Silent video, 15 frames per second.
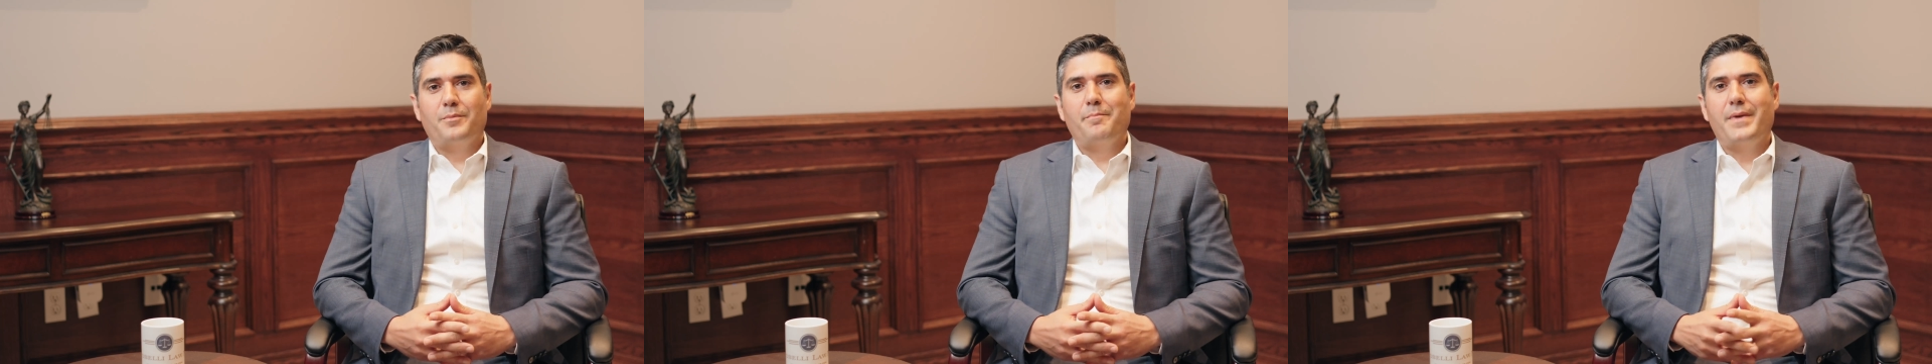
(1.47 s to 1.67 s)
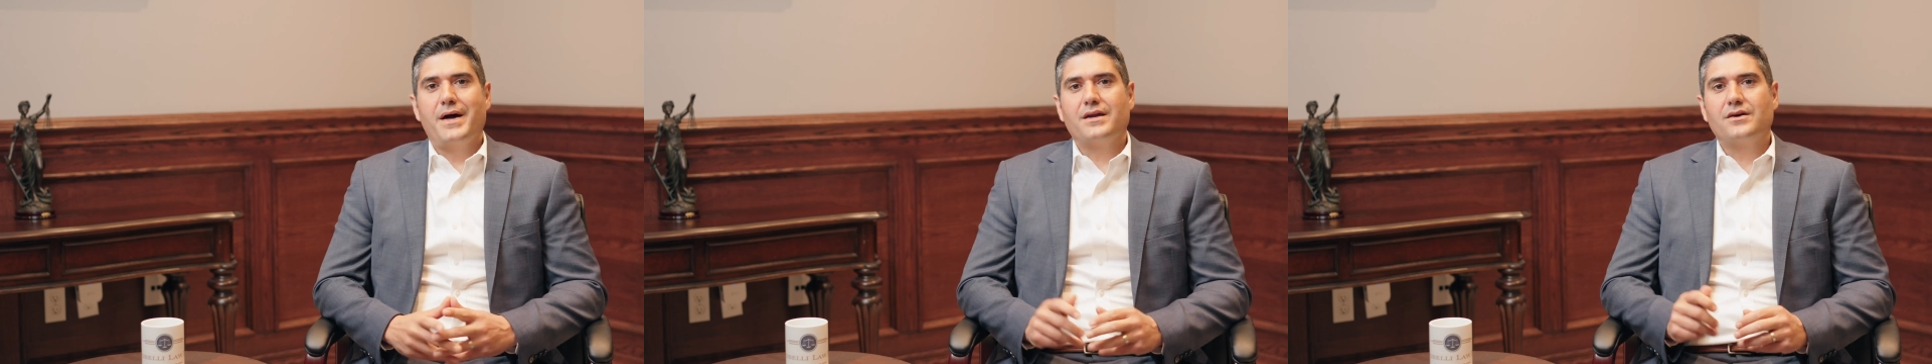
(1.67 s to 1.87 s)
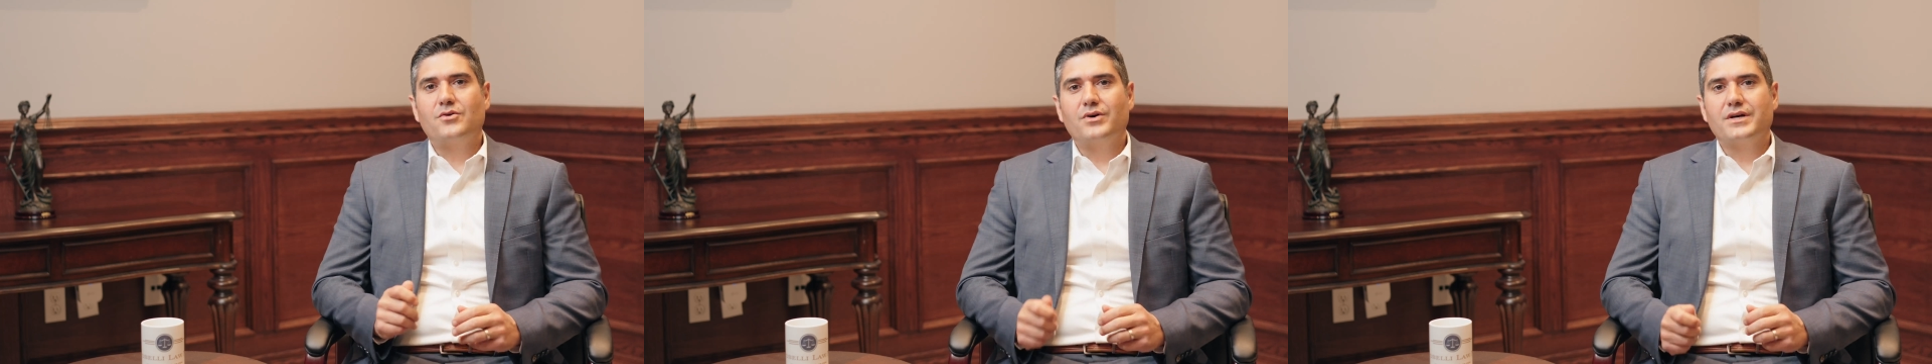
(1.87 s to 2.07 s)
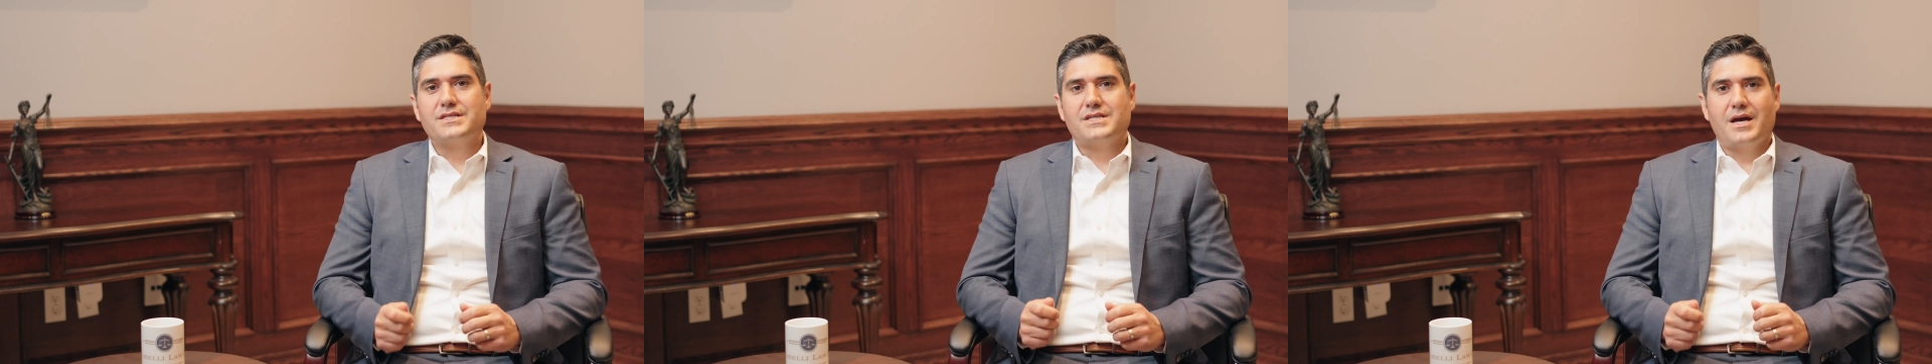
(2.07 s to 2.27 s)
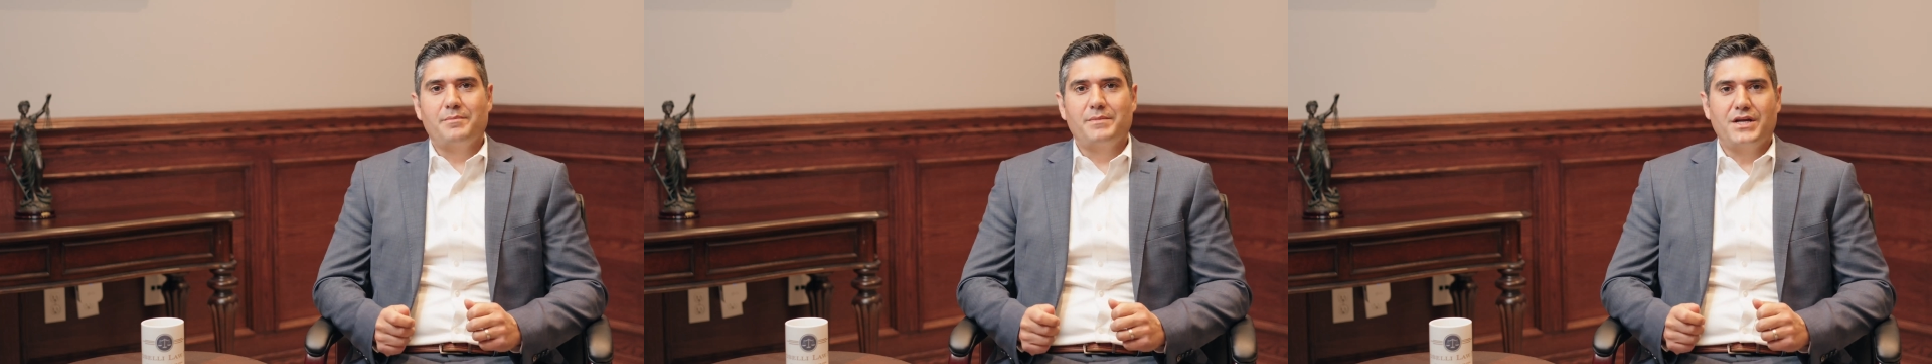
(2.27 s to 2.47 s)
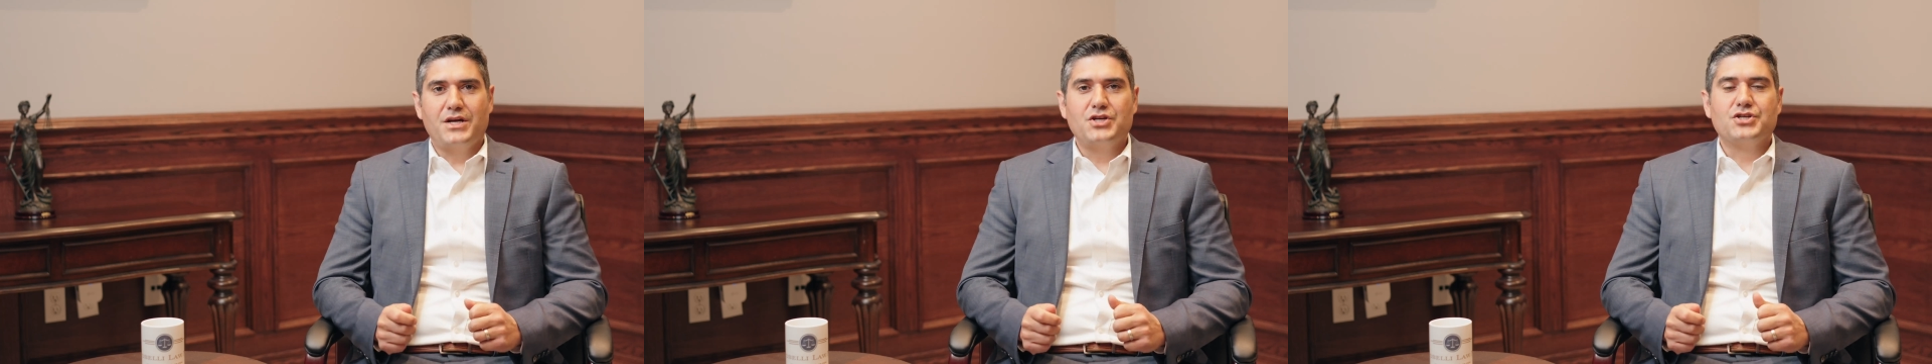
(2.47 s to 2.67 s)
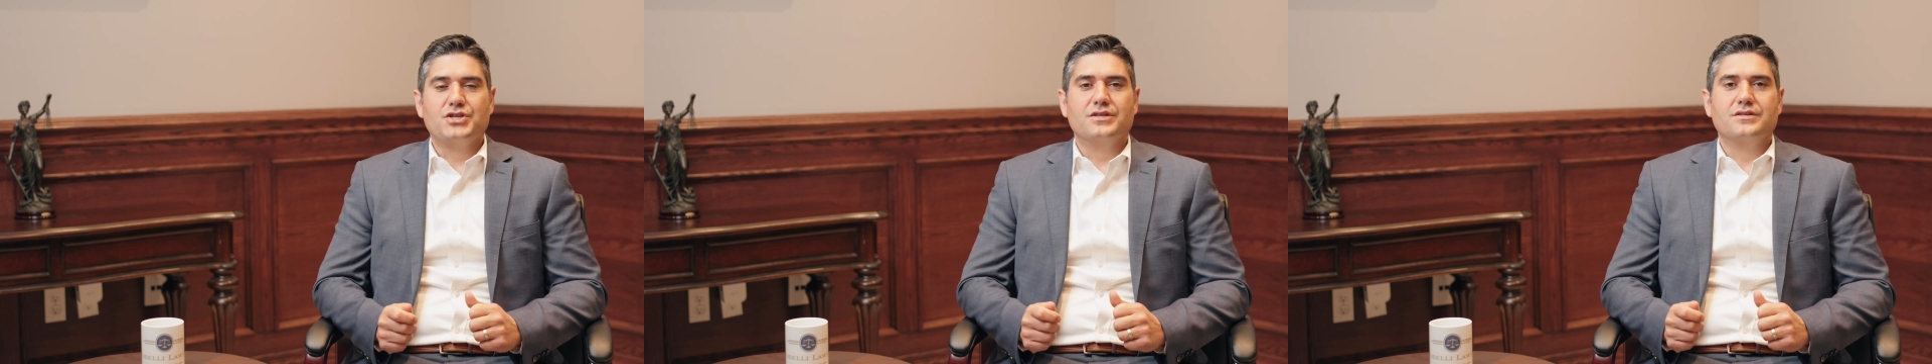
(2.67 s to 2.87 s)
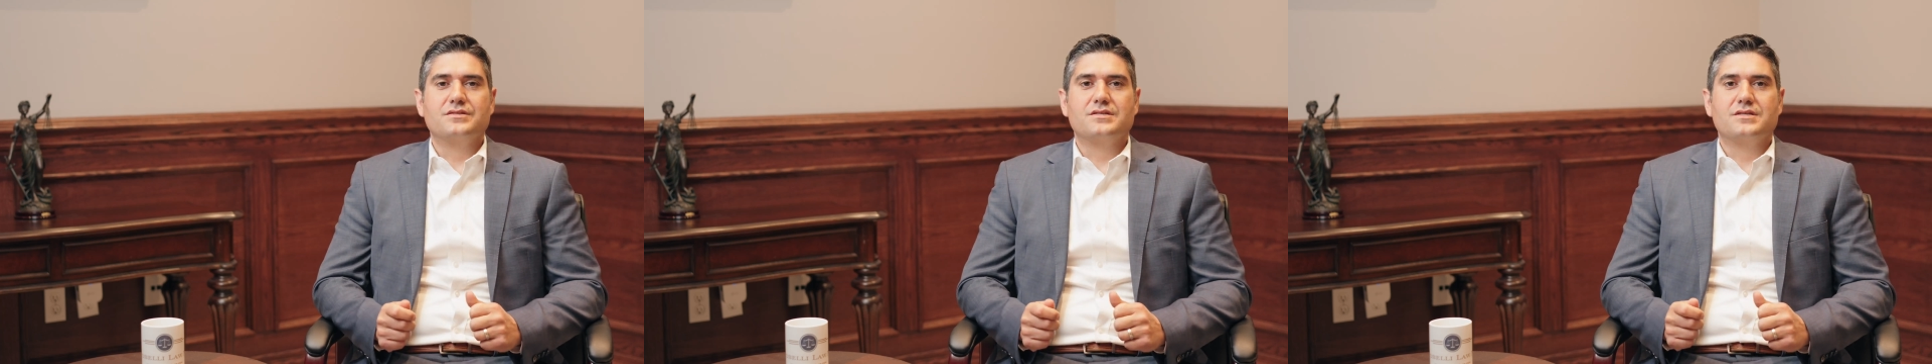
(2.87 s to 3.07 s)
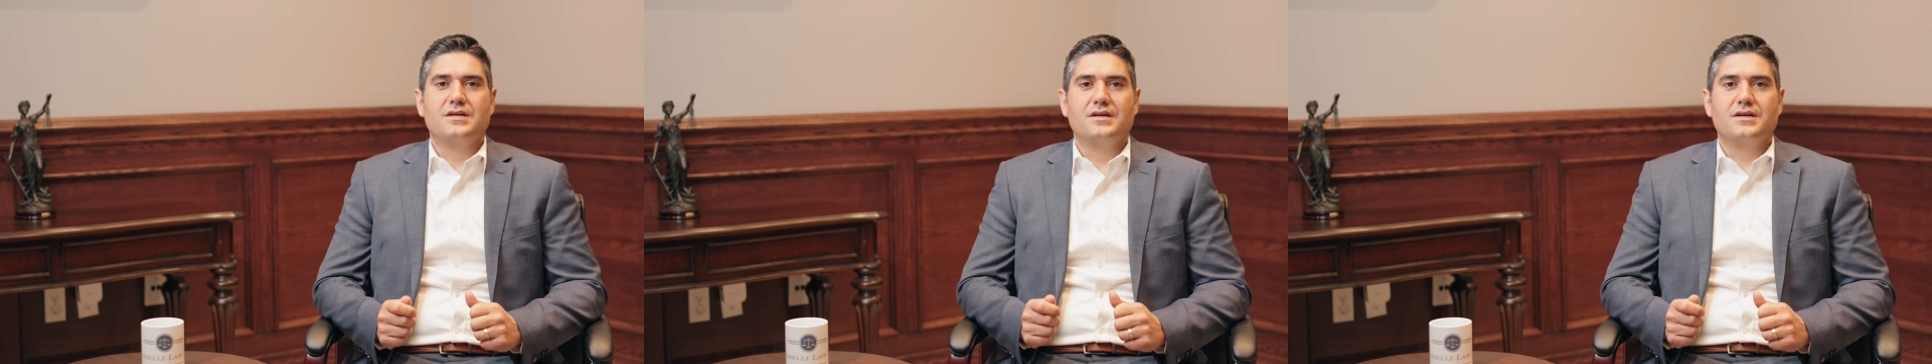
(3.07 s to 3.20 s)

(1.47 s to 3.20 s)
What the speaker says: medical examinations